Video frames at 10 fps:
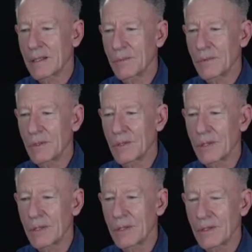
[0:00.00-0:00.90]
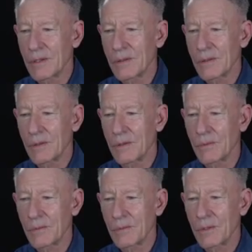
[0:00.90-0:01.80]

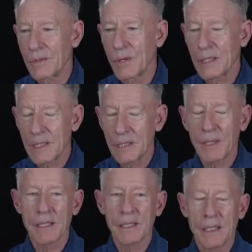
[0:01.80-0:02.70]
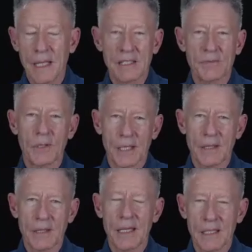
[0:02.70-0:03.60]
You bring somebody, an expert like
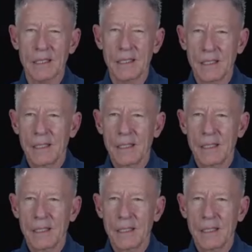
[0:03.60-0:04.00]
that, in